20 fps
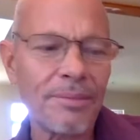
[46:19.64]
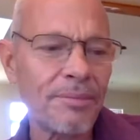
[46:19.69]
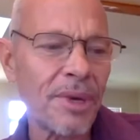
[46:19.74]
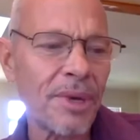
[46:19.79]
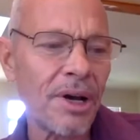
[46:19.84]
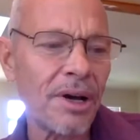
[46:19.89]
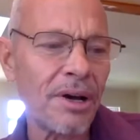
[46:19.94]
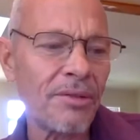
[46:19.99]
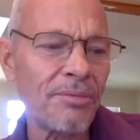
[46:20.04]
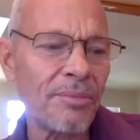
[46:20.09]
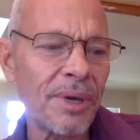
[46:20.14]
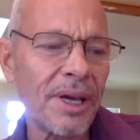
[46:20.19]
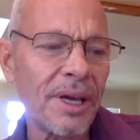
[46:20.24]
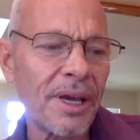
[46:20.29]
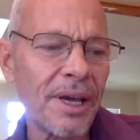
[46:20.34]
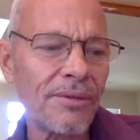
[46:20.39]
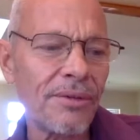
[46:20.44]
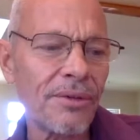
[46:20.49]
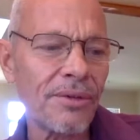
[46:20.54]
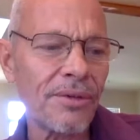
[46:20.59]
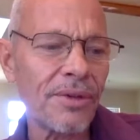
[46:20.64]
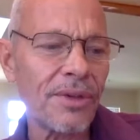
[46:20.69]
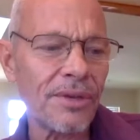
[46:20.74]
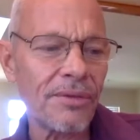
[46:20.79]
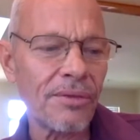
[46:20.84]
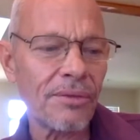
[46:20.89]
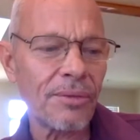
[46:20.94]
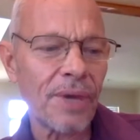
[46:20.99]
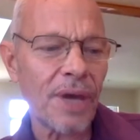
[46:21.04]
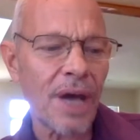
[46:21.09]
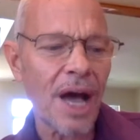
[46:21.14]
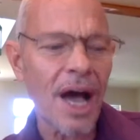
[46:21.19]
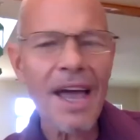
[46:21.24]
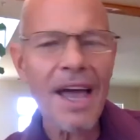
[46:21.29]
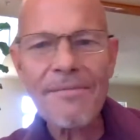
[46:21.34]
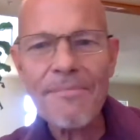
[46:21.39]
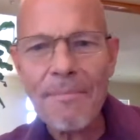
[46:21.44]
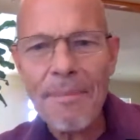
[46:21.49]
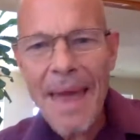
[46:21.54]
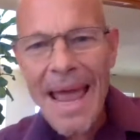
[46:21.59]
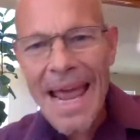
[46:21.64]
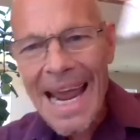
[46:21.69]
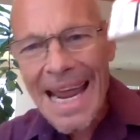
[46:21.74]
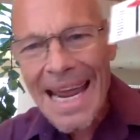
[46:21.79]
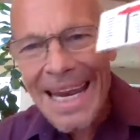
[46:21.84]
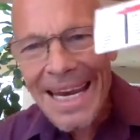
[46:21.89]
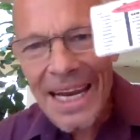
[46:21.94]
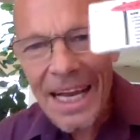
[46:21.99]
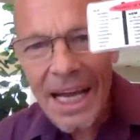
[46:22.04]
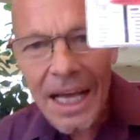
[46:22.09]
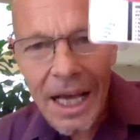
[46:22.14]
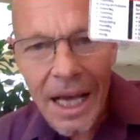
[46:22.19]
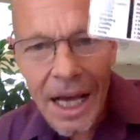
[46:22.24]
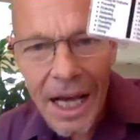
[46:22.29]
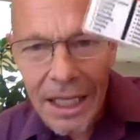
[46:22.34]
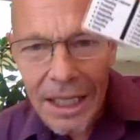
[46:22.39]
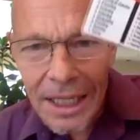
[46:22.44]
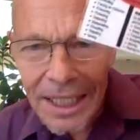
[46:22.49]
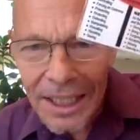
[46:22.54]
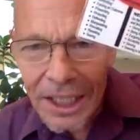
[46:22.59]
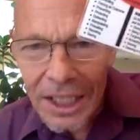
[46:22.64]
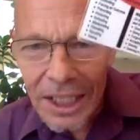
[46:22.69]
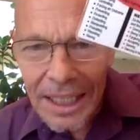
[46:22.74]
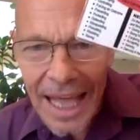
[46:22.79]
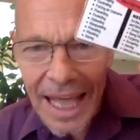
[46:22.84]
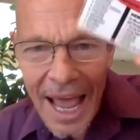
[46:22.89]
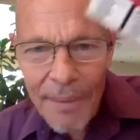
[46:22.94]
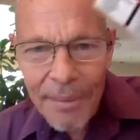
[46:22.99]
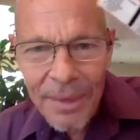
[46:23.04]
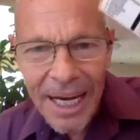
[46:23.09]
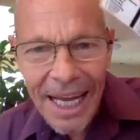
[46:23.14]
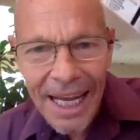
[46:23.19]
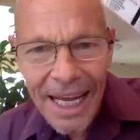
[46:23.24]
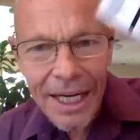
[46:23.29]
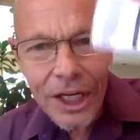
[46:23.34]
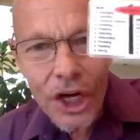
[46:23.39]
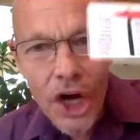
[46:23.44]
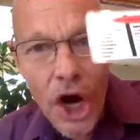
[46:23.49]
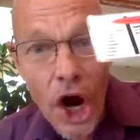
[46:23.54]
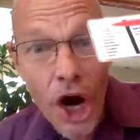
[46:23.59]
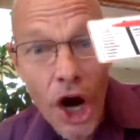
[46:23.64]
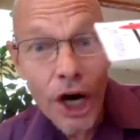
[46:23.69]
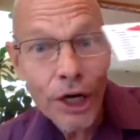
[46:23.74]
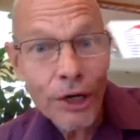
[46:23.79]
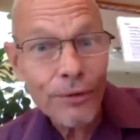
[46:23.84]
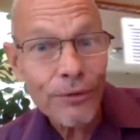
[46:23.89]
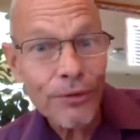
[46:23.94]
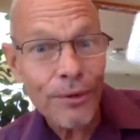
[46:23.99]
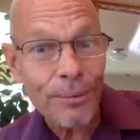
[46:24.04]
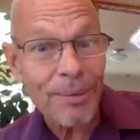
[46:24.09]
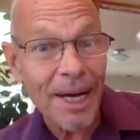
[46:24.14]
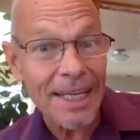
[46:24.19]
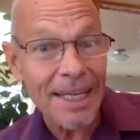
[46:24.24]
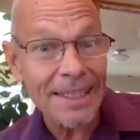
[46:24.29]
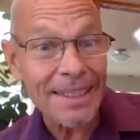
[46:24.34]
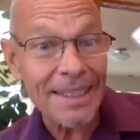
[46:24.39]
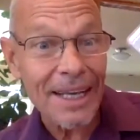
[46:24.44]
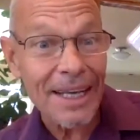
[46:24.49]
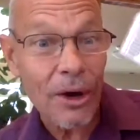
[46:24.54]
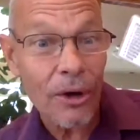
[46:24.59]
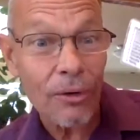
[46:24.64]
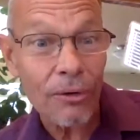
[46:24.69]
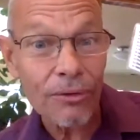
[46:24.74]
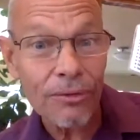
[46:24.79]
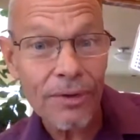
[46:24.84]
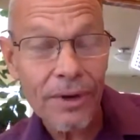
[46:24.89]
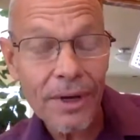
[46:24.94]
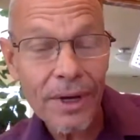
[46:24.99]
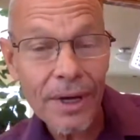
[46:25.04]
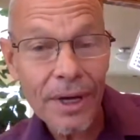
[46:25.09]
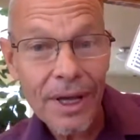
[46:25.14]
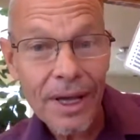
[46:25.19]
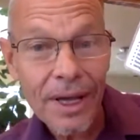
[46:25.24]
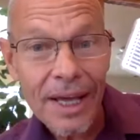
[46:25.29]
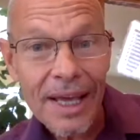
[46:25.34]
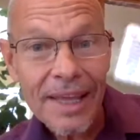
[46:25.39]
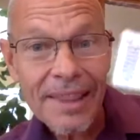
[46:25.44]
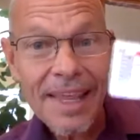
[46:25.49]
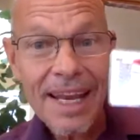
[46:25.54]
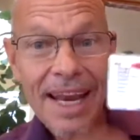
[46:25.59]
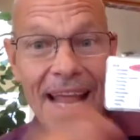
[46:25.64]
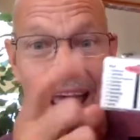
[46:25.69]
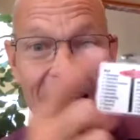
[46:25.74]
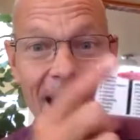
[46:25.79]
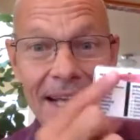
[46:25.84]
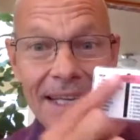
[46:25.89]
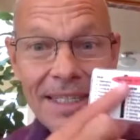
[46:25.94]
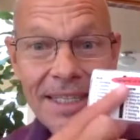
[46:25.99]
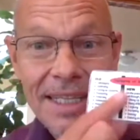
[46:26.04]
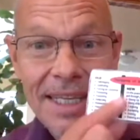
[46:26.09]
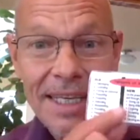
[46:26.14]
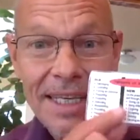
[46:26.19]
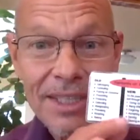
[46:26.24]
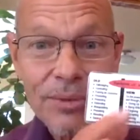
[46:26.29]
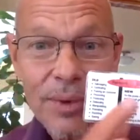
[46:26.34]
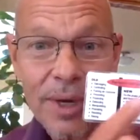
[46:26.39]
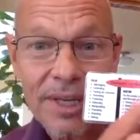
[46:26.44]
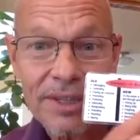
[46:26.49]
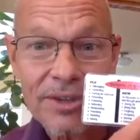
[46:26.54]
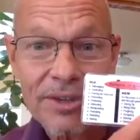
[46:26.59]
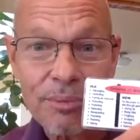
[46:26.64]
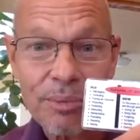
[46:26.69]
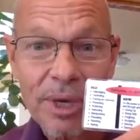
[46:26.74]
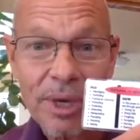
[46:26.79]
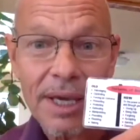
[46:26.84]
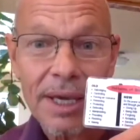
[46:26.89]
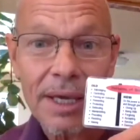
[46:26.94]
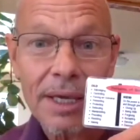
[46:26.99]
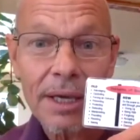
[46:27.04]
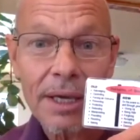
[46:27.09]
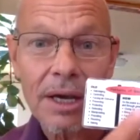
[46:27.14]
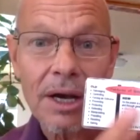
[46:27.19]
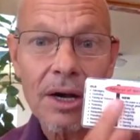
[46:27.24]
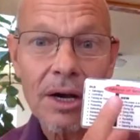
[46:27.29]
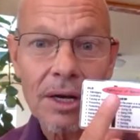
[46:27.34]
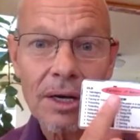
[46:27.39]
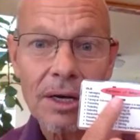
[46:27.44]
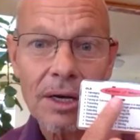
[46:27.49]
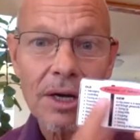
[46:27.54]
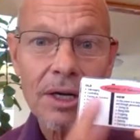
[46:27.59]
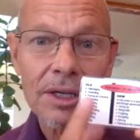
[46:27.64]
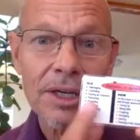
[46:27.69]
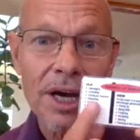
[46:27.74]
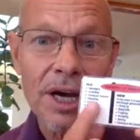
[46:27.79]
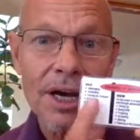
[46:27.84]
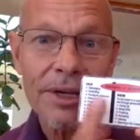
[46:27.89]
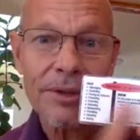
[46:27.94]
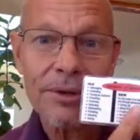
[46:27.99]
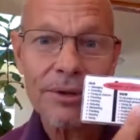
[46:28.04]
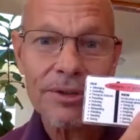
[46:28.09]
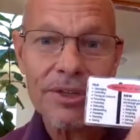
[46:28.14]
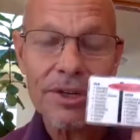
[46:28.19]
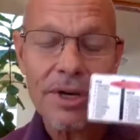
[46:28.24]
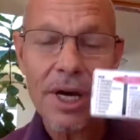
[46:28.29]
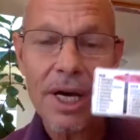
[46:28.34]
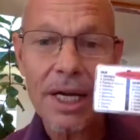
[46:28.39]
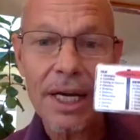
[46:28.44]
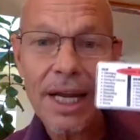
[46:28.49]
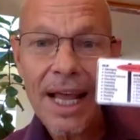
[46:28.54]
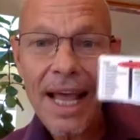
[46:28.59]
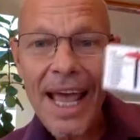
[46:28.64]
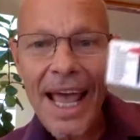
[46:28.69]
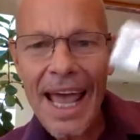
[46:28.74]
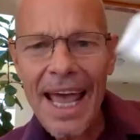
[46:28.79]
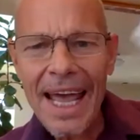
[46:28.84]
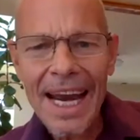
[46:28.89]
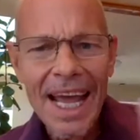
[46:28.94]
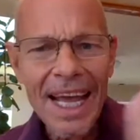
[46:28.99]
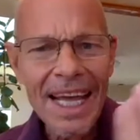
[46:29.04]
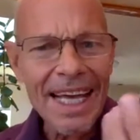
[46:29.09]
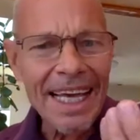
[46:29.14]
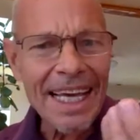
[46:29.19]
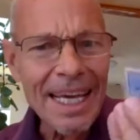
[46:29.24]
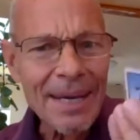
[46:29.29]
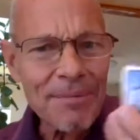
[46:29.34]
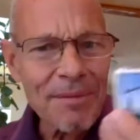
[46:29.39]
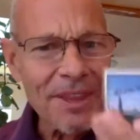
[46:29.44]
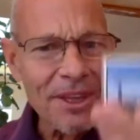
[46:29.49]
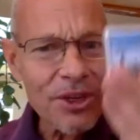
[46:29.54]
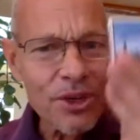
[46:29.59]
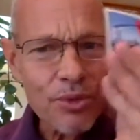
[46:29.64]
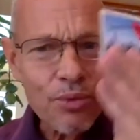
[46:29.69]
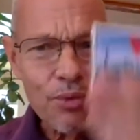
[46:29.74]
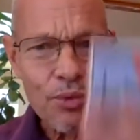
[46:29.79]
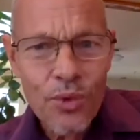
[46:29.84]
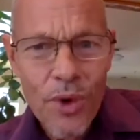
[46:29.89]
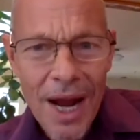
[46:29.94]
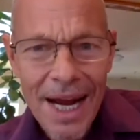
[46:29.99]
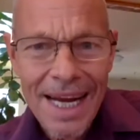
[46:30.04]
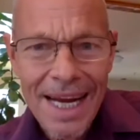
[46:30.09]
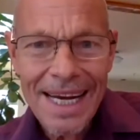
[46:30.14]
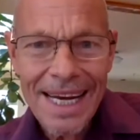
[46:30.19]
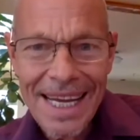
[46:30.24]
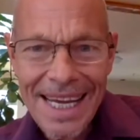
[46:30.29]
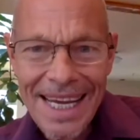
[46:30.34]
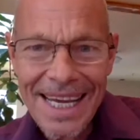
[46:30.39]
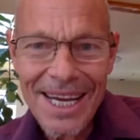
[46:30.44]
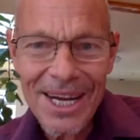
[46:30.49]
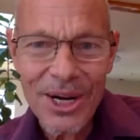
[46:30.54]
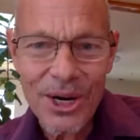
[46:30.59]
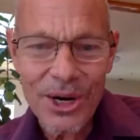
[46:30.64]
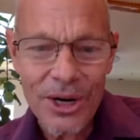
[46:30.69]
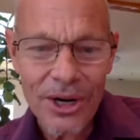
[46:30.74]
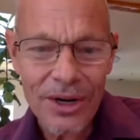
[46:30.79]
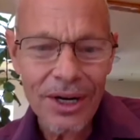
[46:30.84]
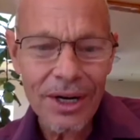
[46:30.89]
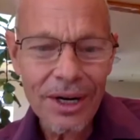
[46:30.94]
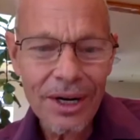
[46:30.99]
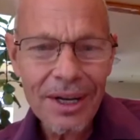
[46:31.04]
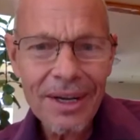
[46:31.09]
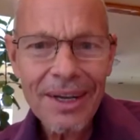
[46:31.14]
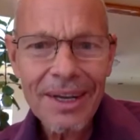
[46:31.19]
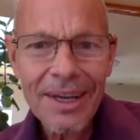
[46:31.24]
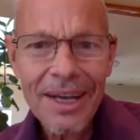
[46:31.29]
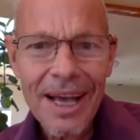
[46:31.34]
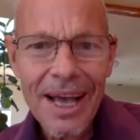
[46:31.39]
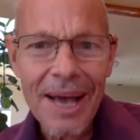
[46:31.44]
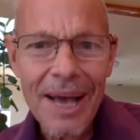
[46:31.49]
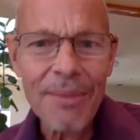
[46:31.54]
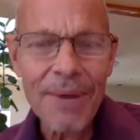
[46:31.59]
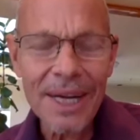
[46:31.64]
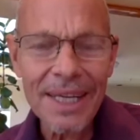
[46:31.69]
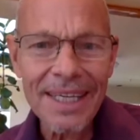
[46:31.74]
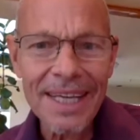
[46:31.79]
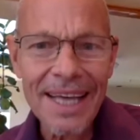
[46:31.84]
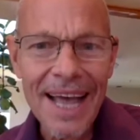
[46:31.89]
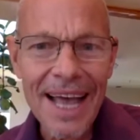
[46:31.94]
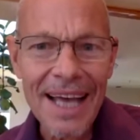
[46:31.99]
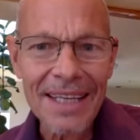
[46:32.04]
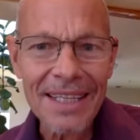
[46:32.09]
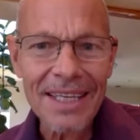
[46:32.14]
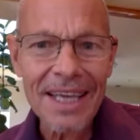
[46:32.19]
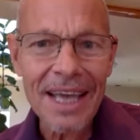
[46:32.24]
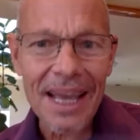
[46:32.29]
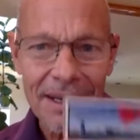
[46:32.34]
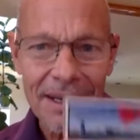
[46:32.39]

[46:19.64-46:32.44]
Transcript: of behavior the different i made a little laminated card for myself that has these ways of being on either side and i keep this right here at my desk